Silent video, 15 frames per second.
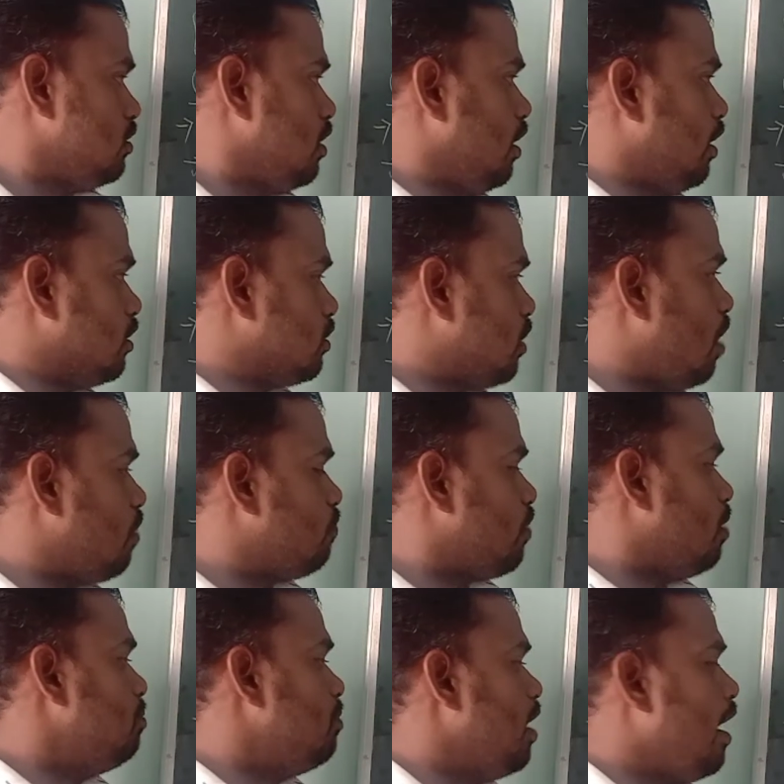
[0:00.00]
It is not
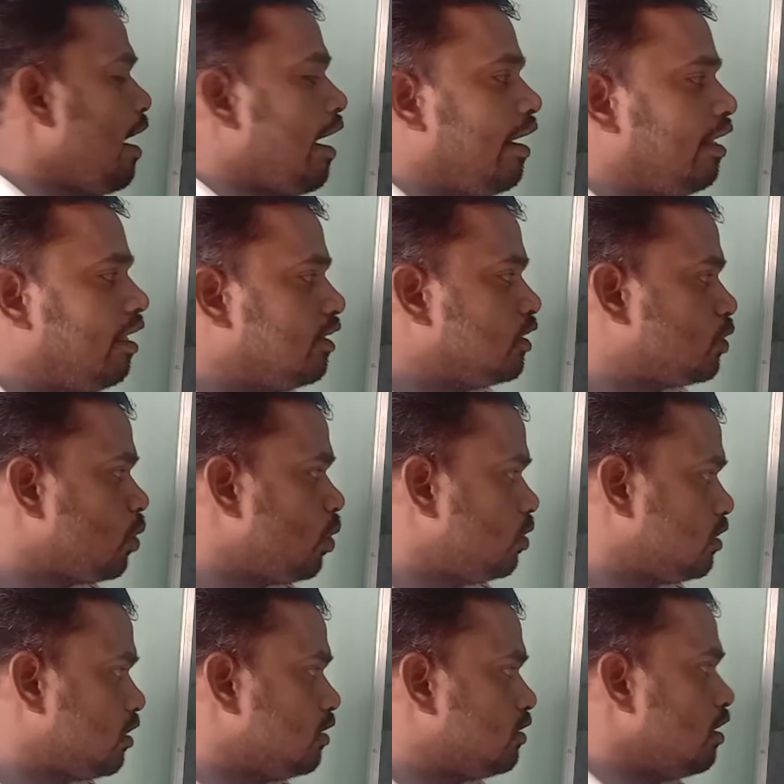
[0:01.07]
from any other
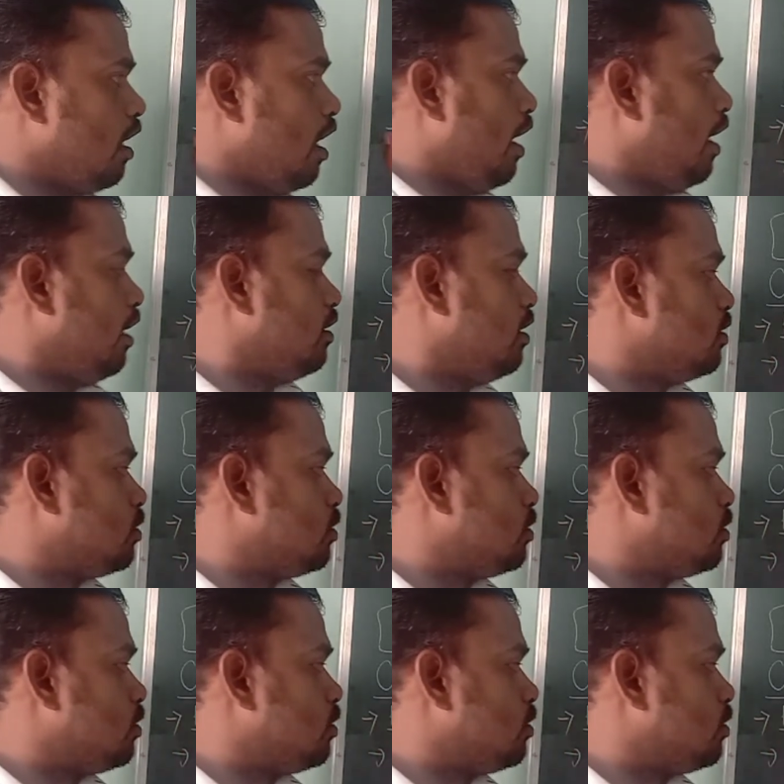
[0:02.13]
sources. The